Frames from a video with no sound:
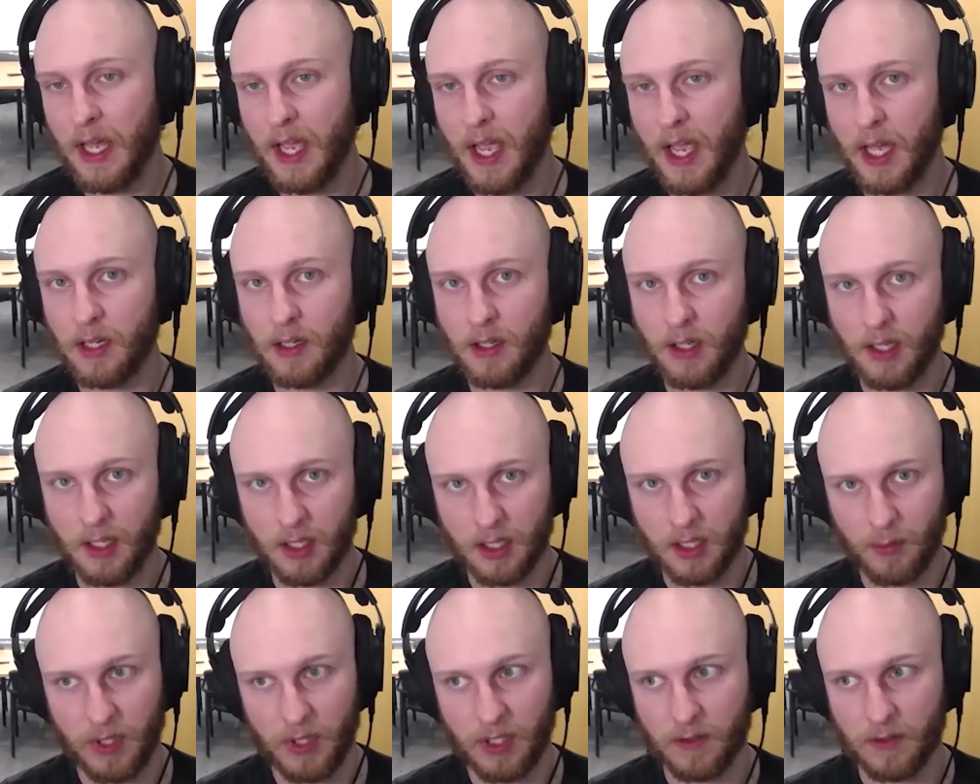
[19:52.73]
And it
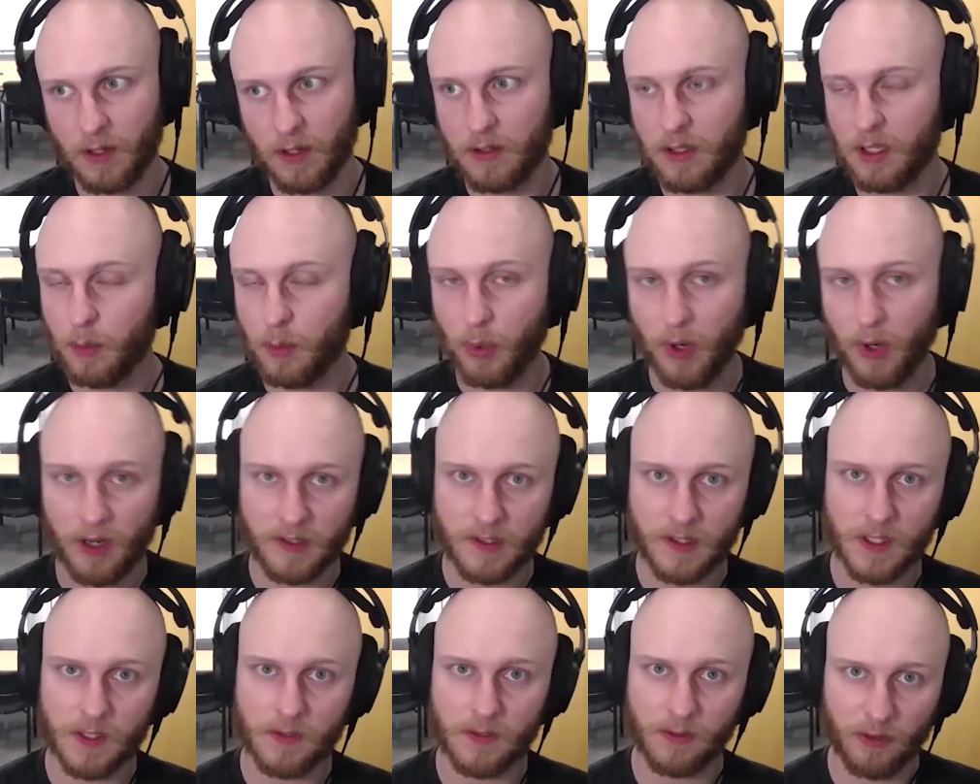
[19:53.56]
can be a daunting
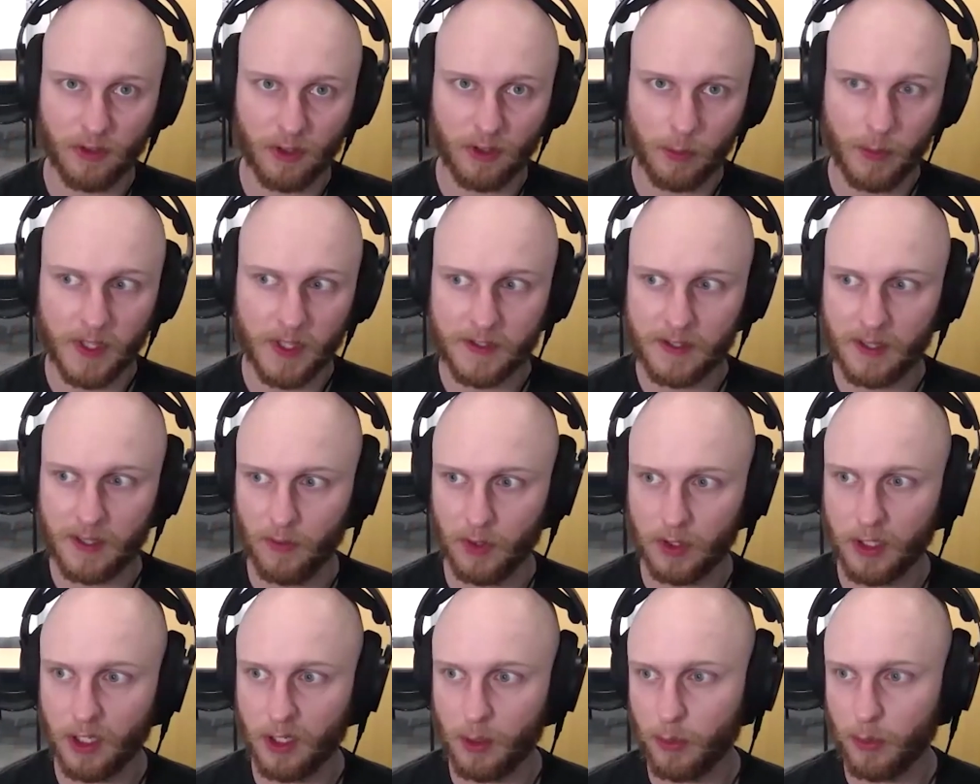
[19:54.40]
process for a firm that's never
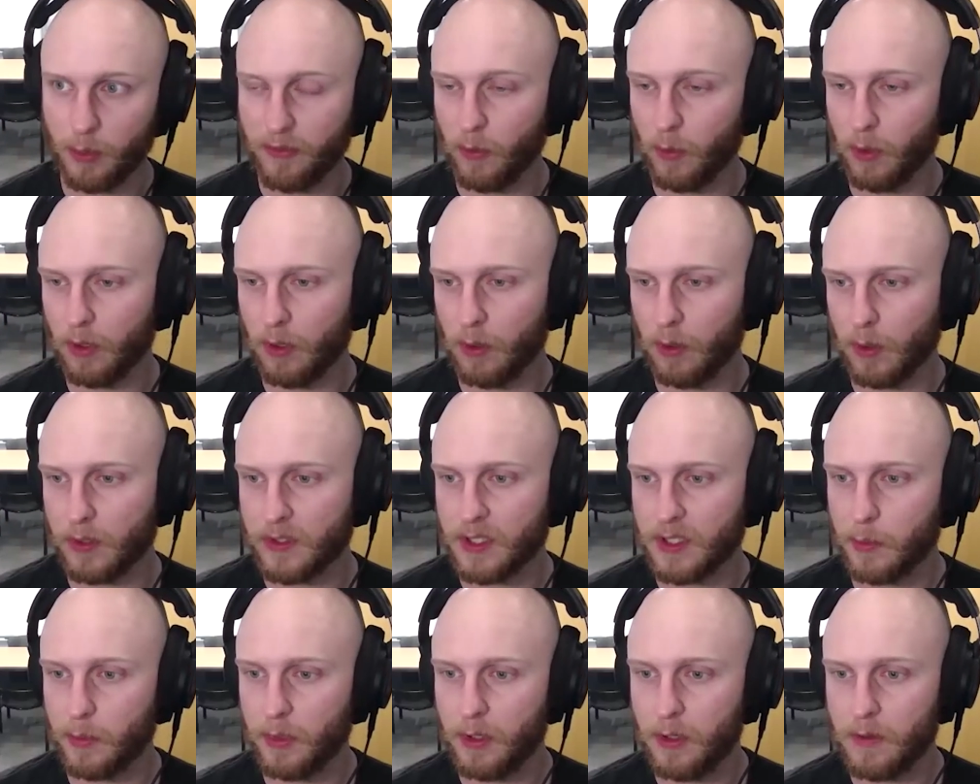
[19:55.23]
done it before, or
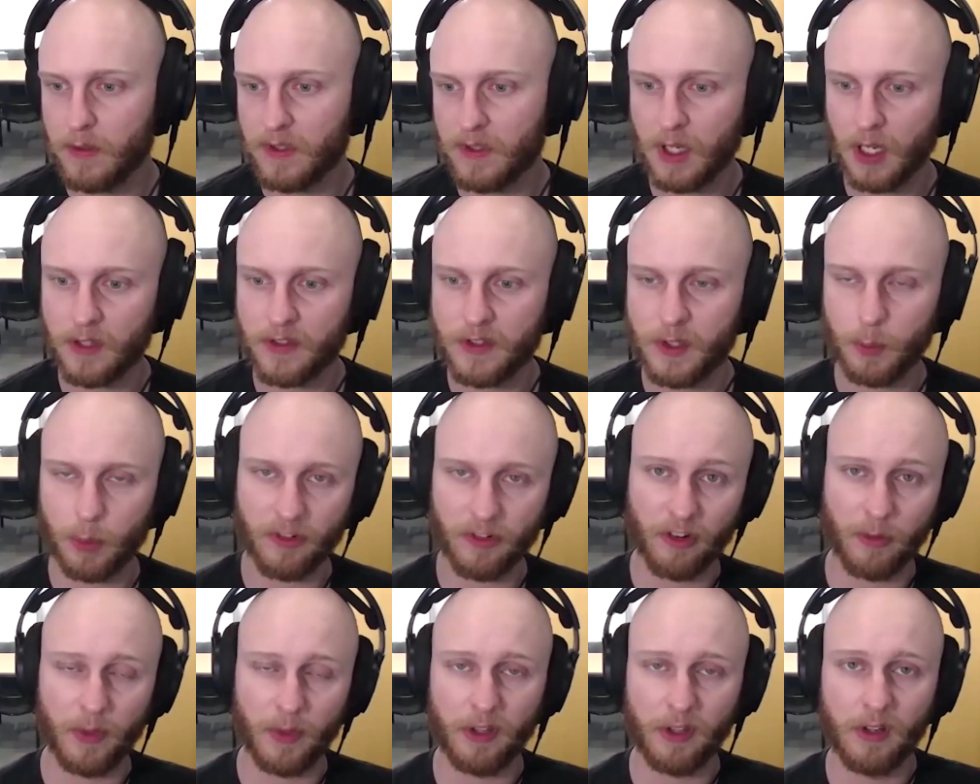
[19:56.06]
someone who's not super
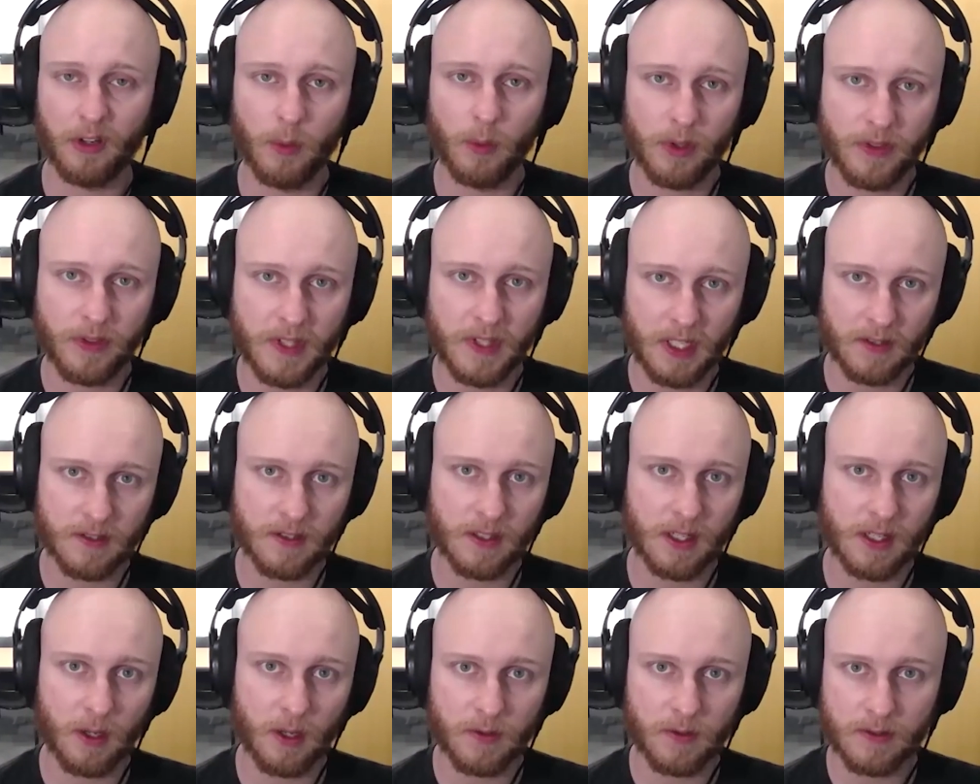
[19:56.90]
familiar with the
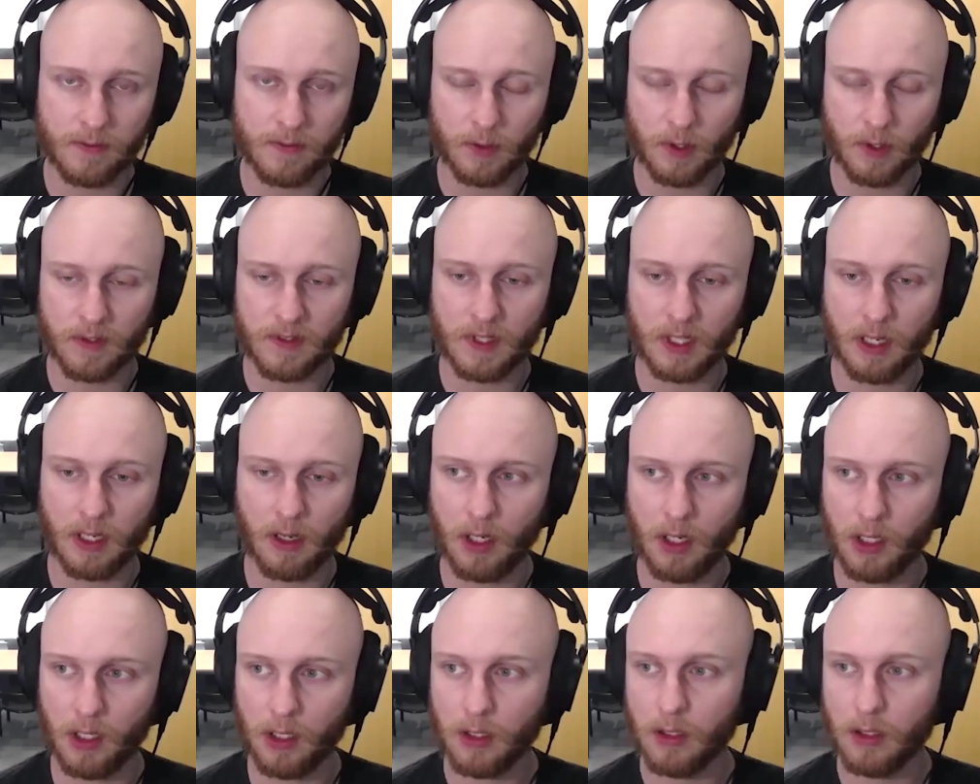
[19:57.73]
ins and outs of trust
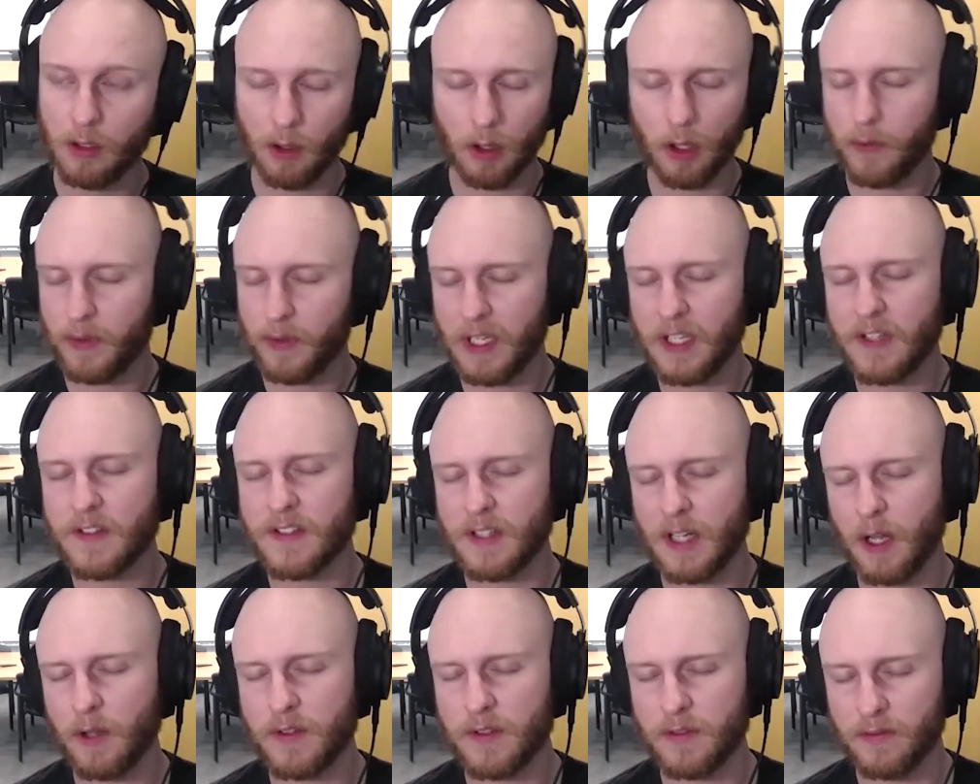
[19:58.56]
accounting or the ins
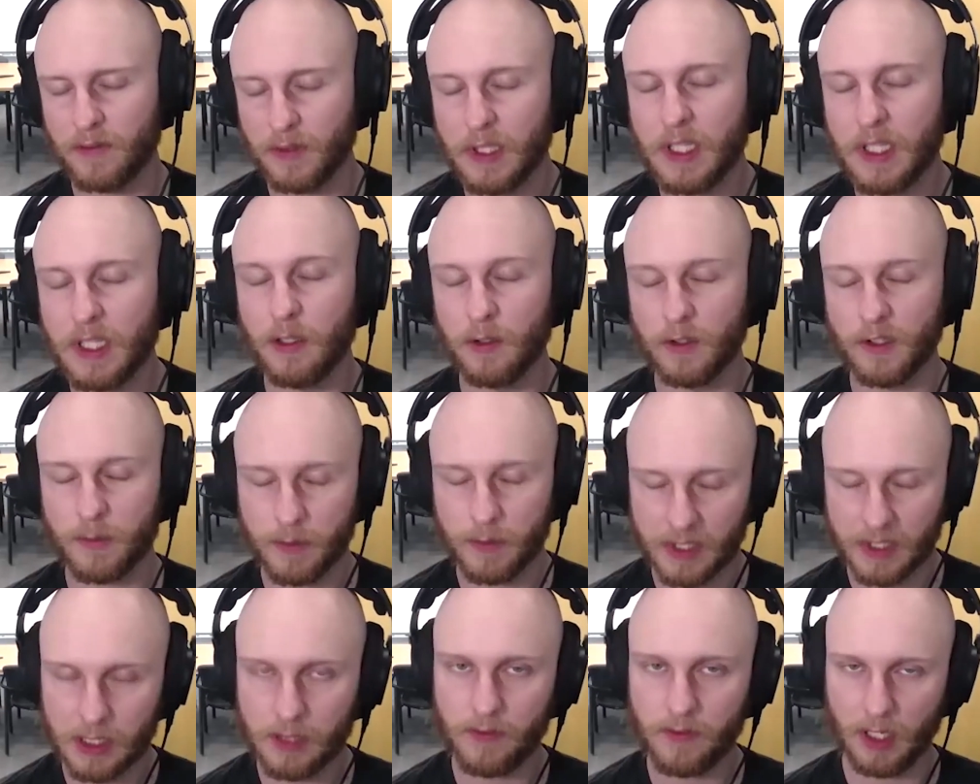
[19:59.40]
and outs of legal
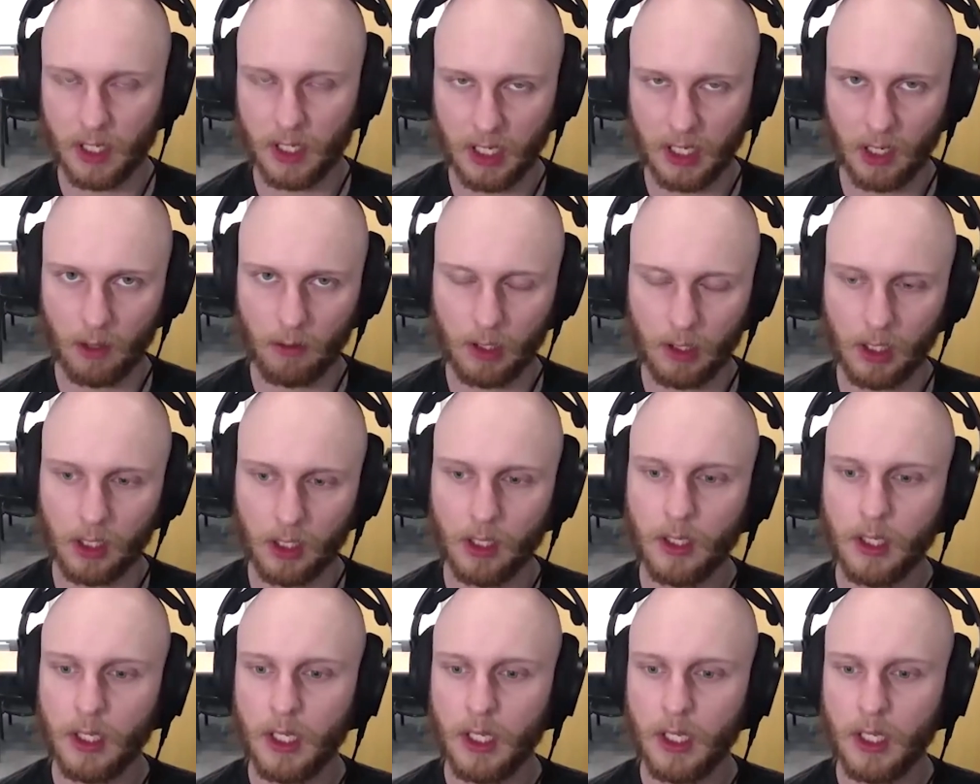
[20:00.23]
specific accounting.